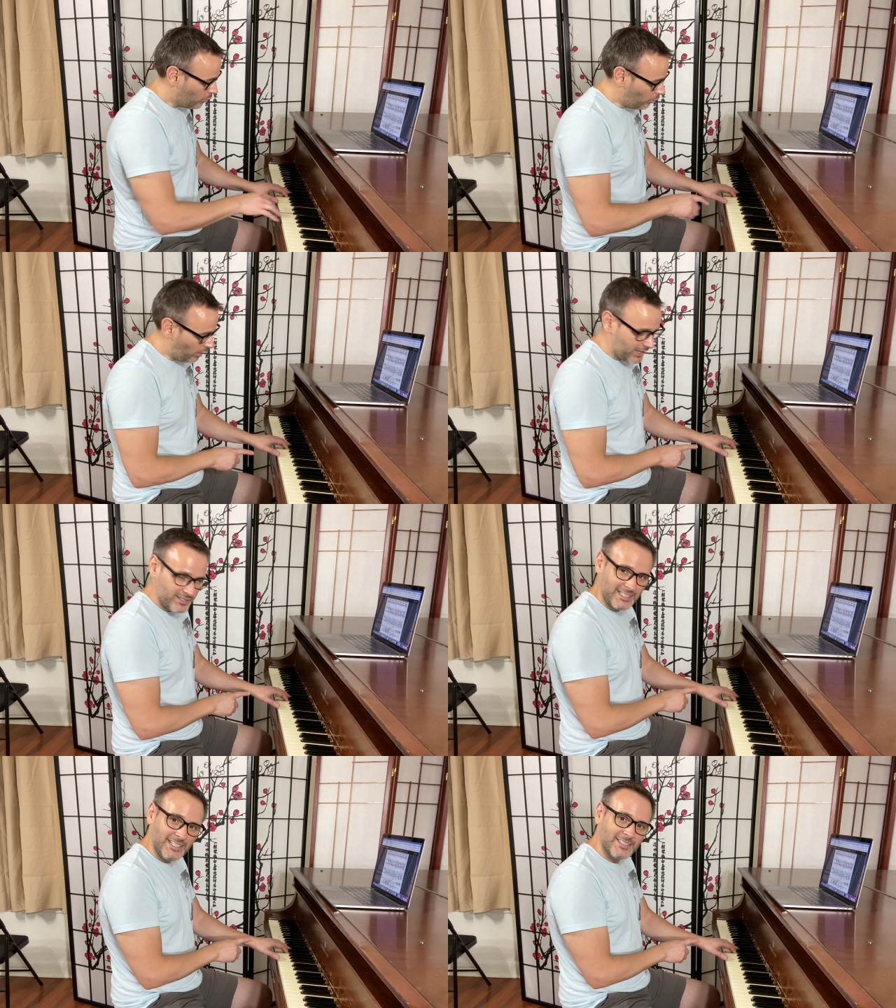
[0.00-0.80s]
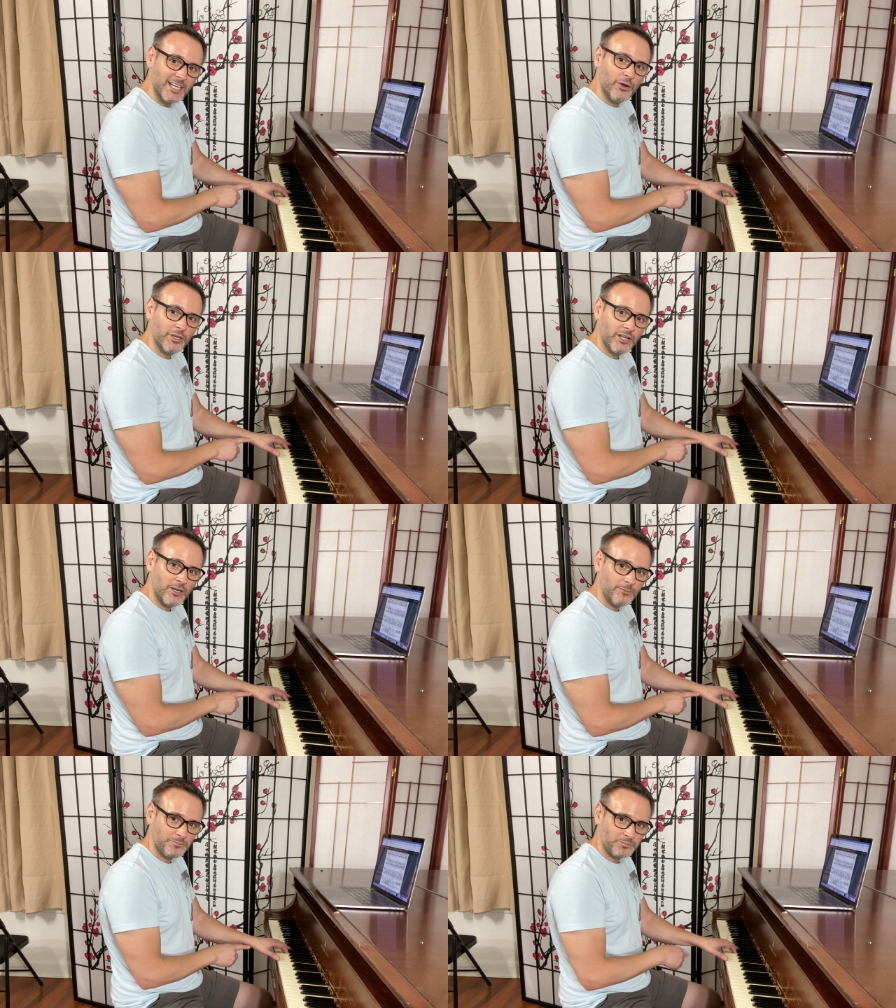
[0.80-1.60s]
One detail
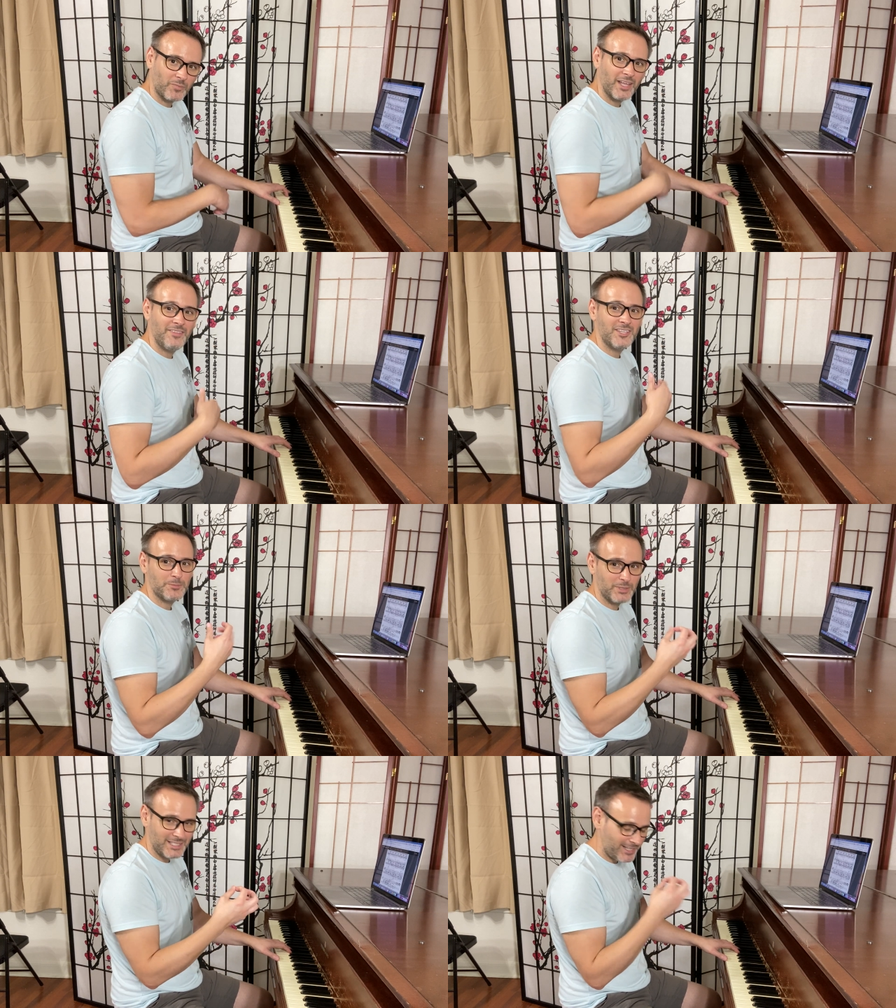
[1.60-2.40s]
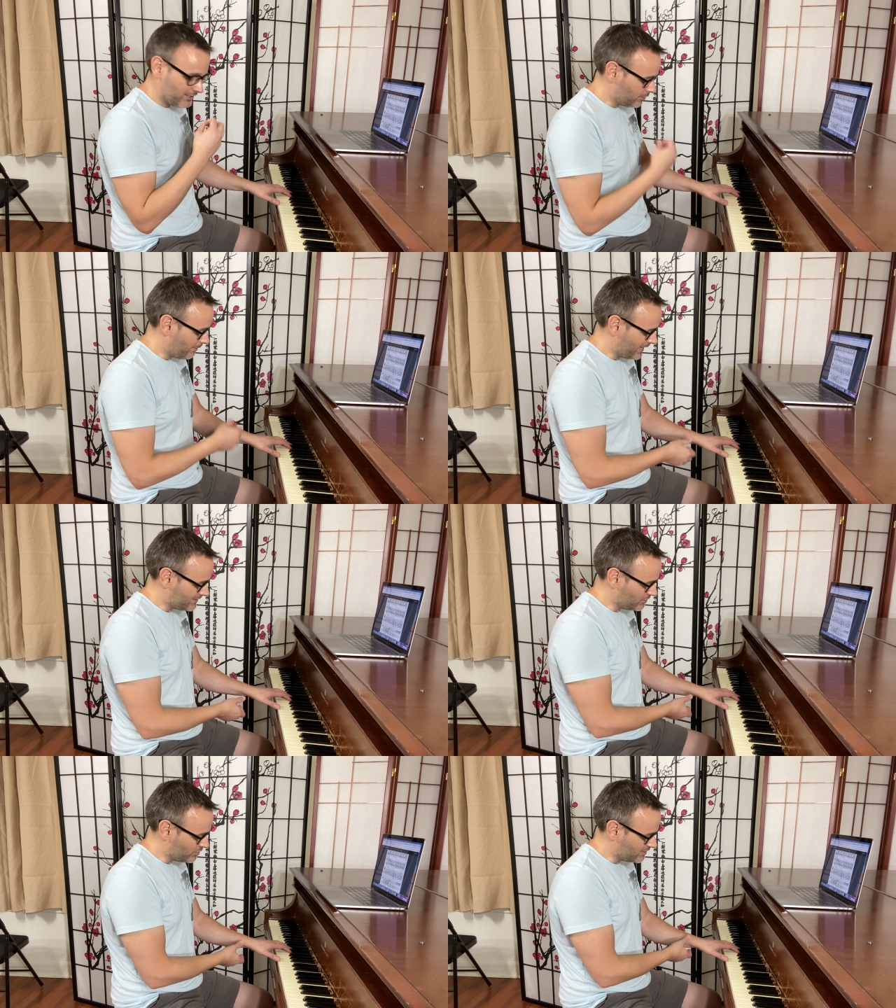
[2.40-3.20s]
here in this particular
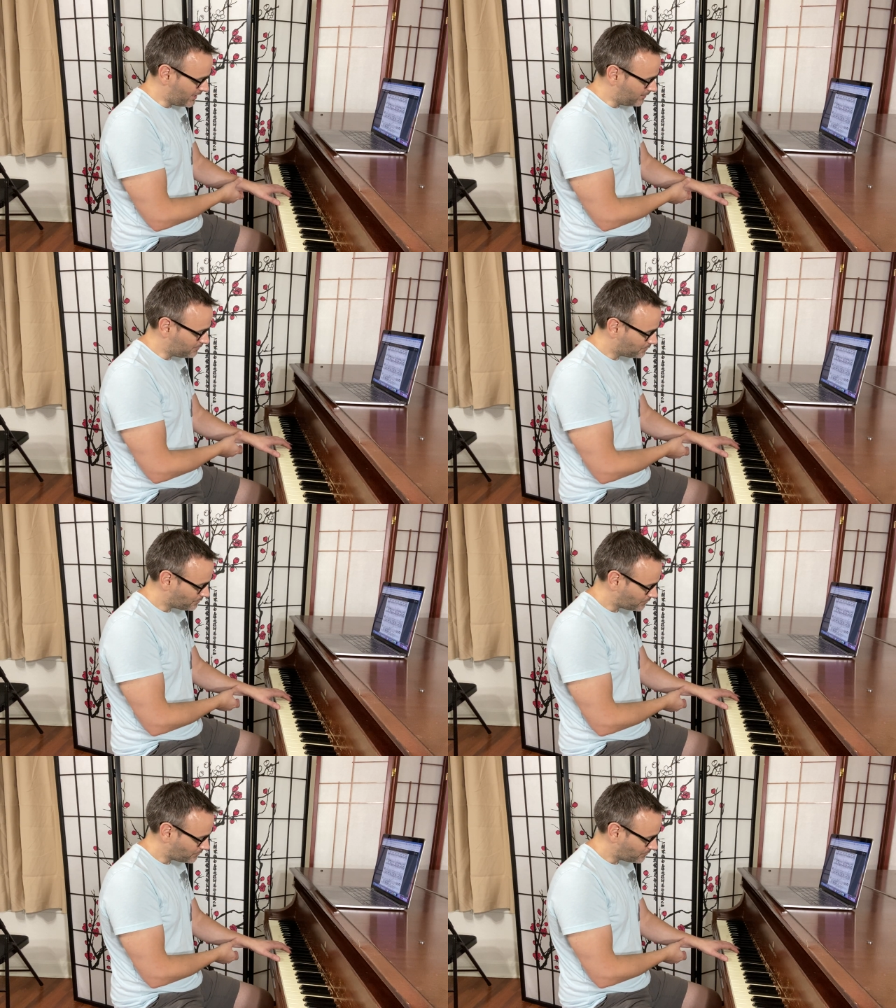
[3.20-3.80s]
passage is that